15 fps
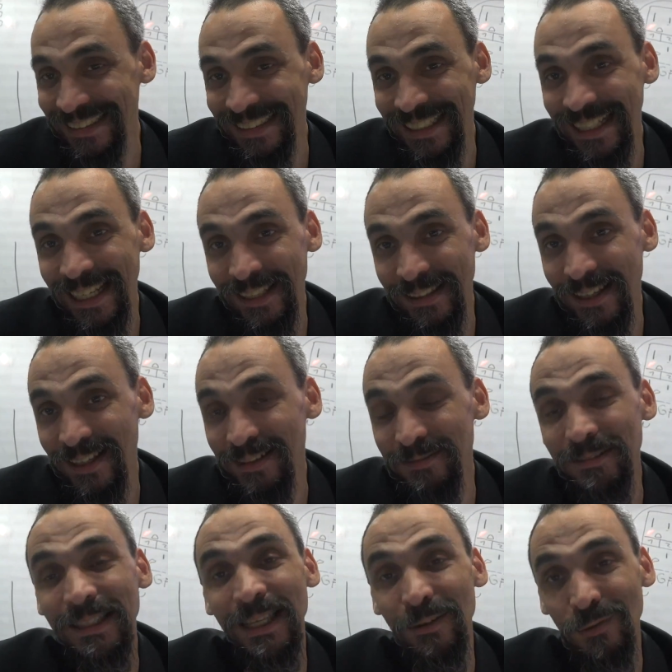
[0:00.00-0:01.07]
and
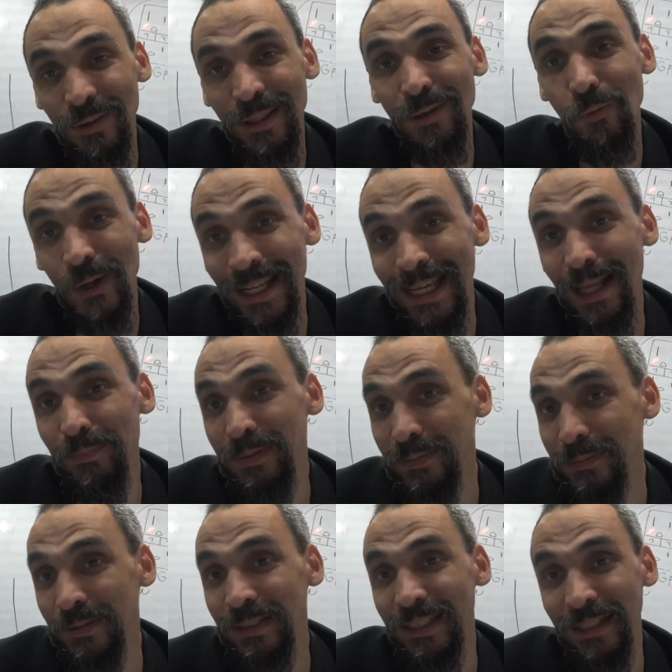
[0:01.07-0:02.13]
that will help.
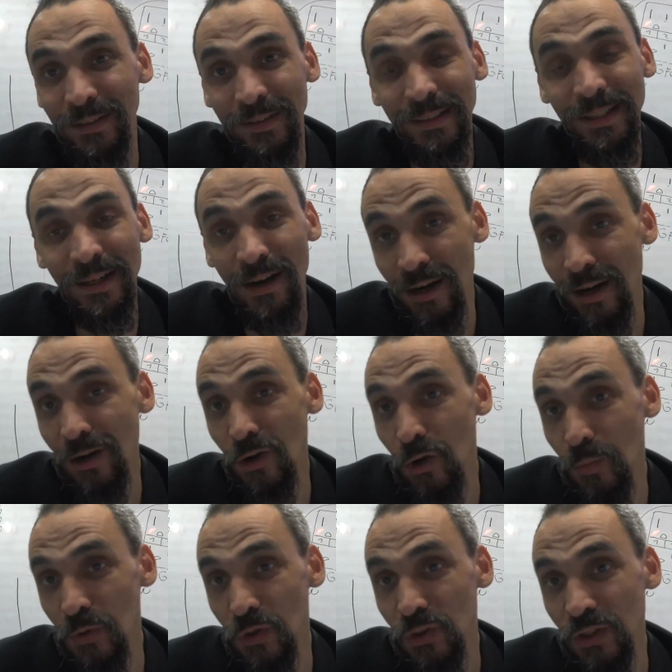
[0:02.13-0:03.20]
There are a lot
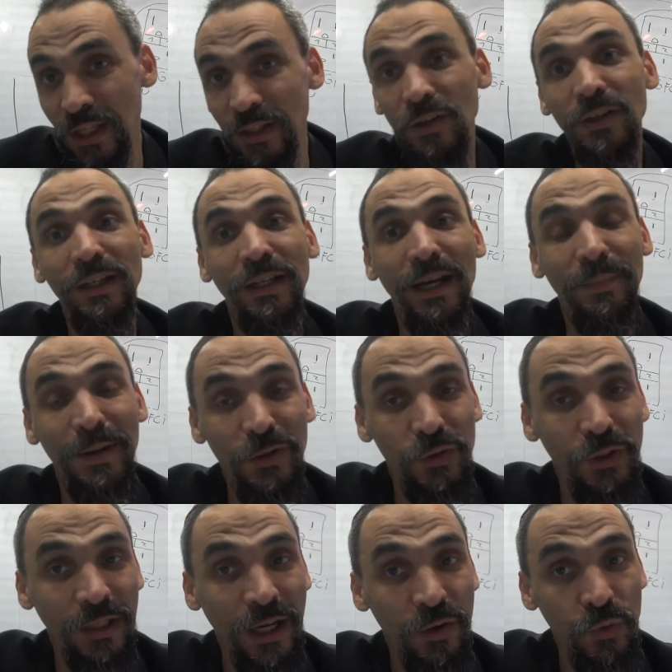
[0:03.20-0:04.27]
of books that talk
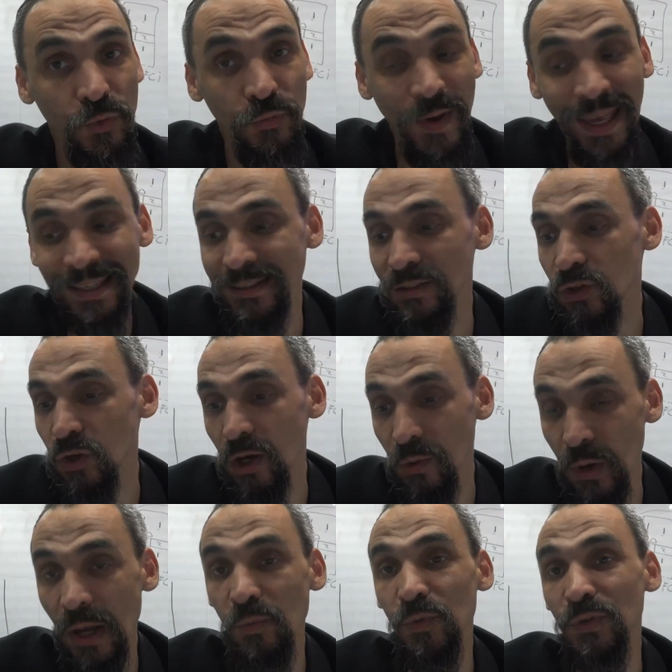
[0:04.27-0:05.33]
about how to fast,
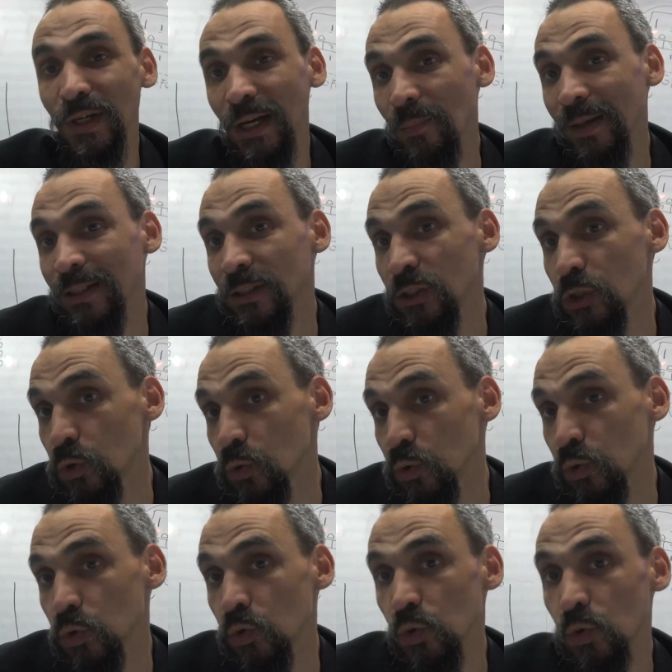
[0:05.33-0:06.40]
so I would recommend you
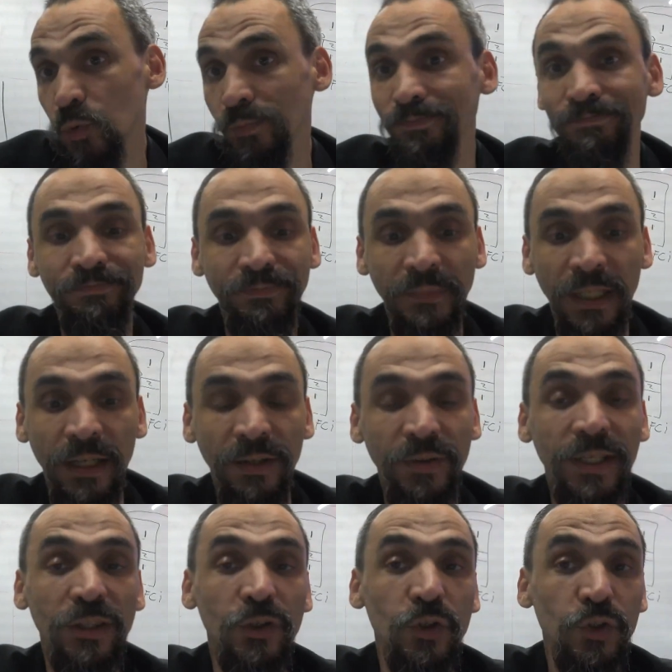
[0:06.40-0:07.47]
to
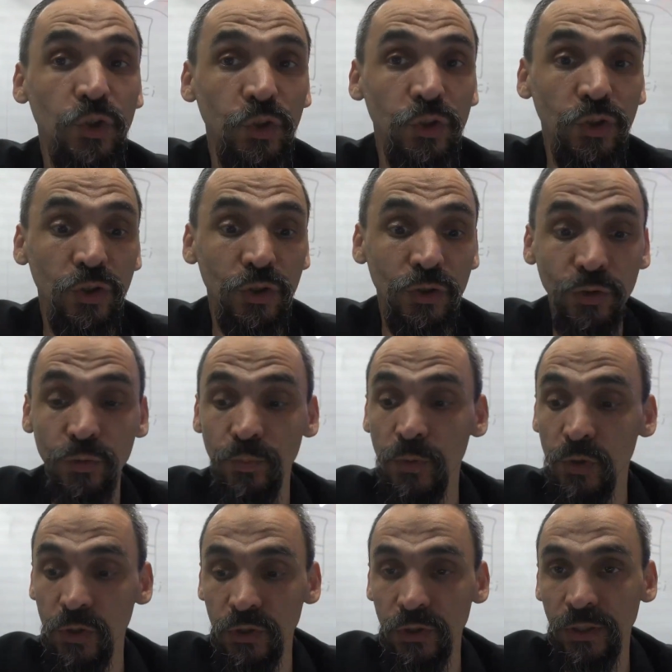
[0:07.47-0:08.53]
read those
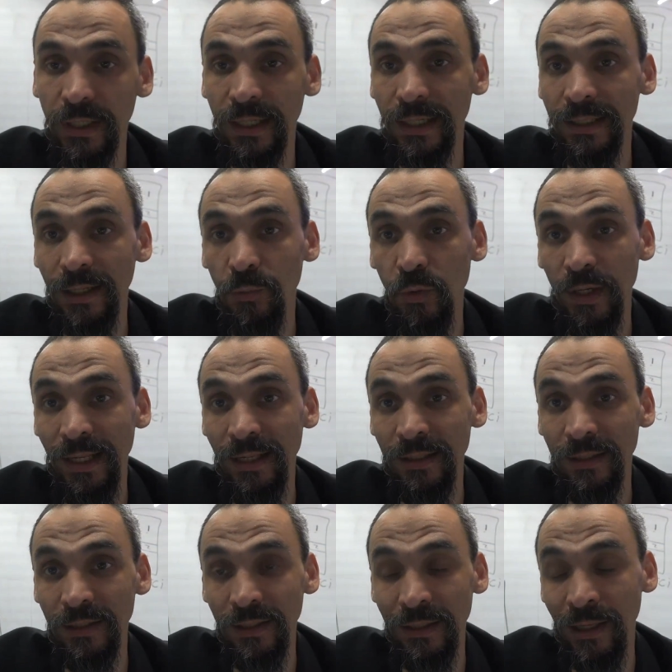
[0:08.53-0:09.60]
books, and that
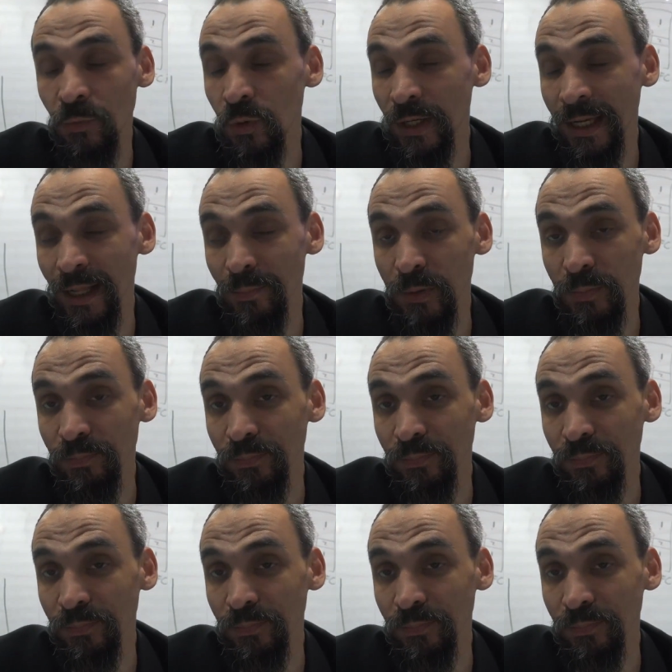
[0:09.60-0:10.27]
will help you,